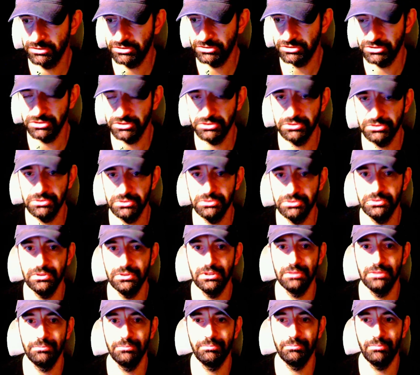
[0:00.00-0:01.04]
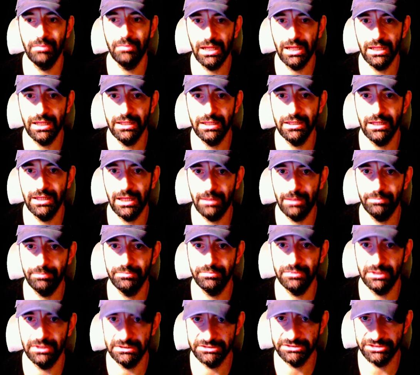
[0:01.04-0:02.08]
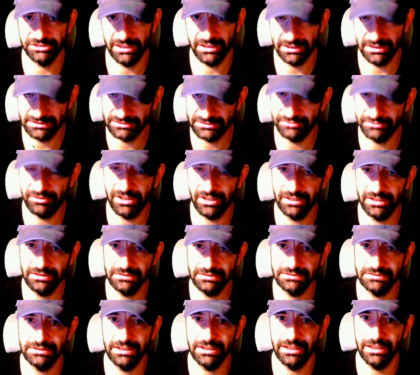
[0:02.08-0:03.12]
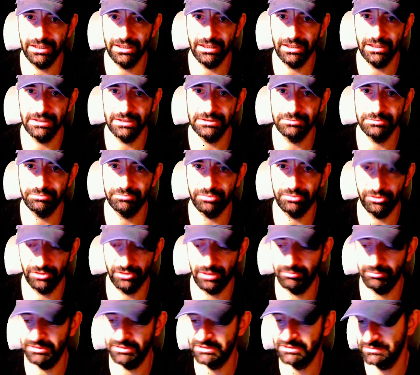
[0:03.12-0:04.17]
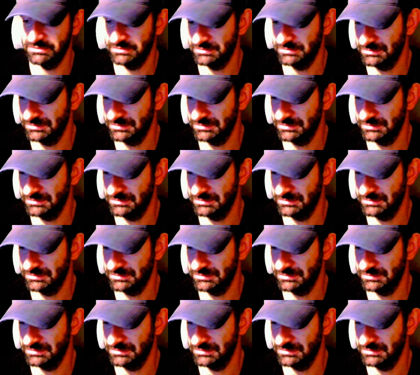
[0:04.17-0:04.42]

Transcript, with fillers: to my app.js file and program it.